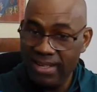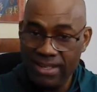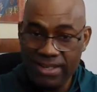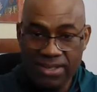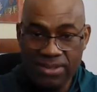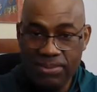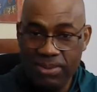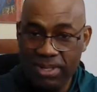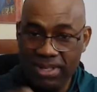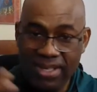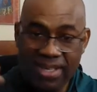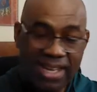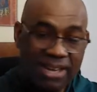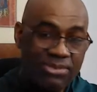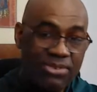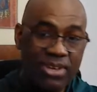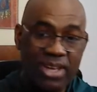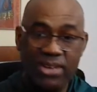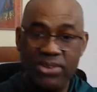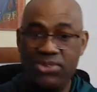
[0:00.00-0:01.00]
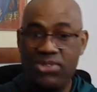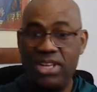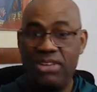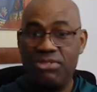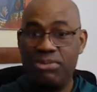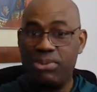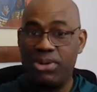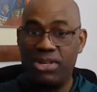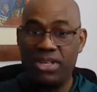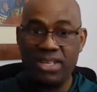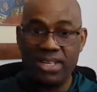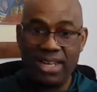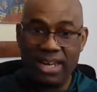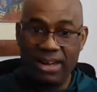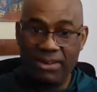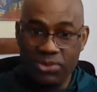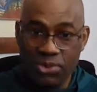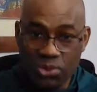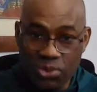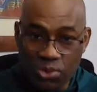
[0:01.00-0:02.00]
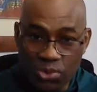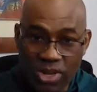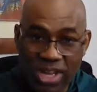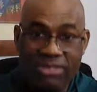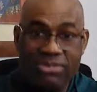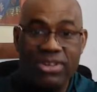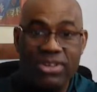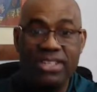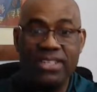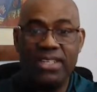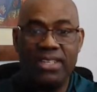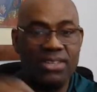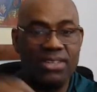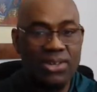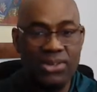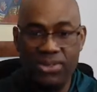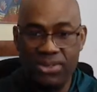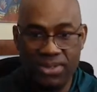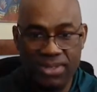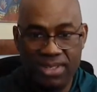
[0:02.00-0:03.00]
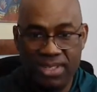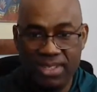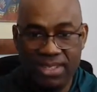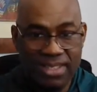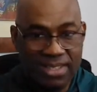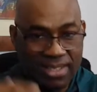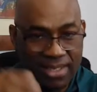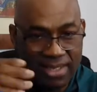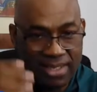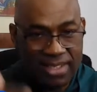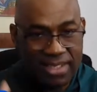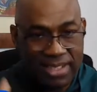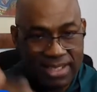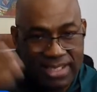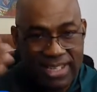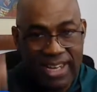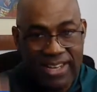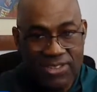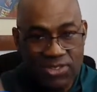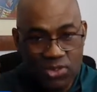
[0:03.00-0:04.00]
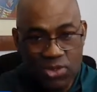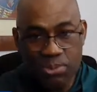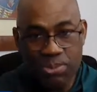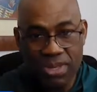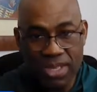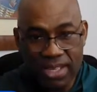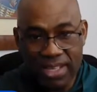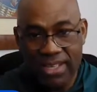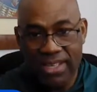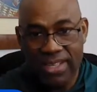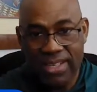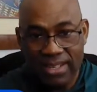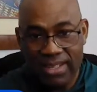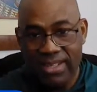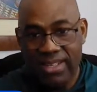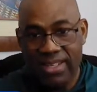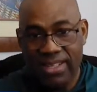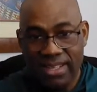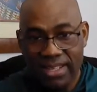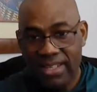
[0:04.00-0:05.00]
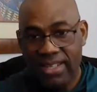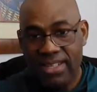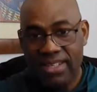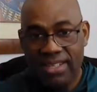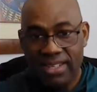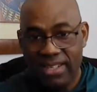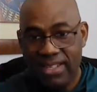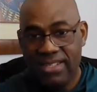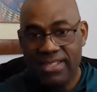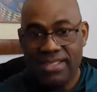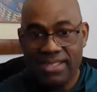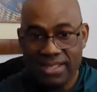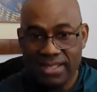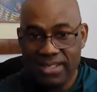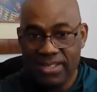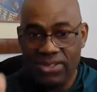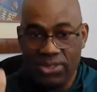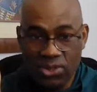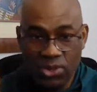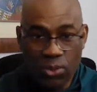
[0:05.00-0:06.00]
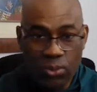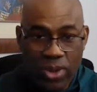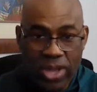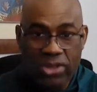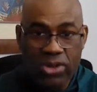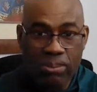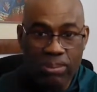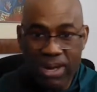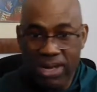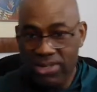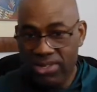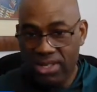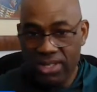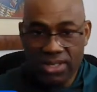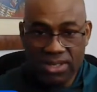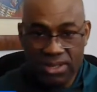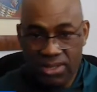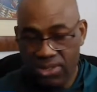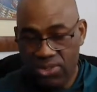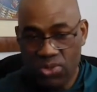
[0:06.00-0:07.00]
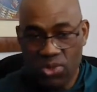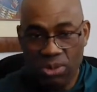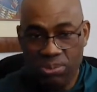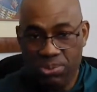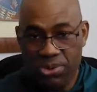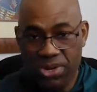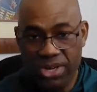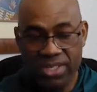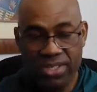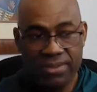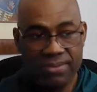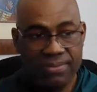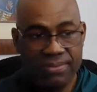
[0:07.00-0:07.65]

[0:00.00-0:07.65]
But in Africa, you see everybody have to do everything. No, it has to be, you know, where your boundary to operate.